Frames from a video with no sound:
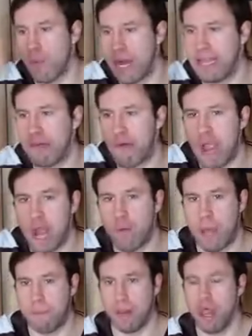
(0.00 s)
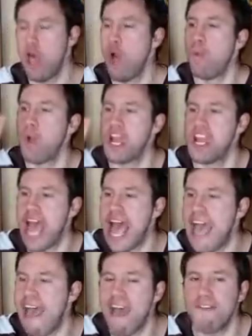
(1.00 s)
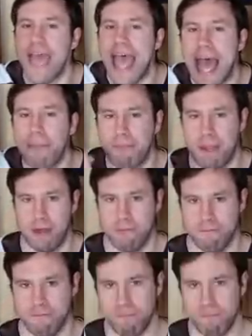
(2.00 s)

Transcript: winning the Royal Rumble would not have happened.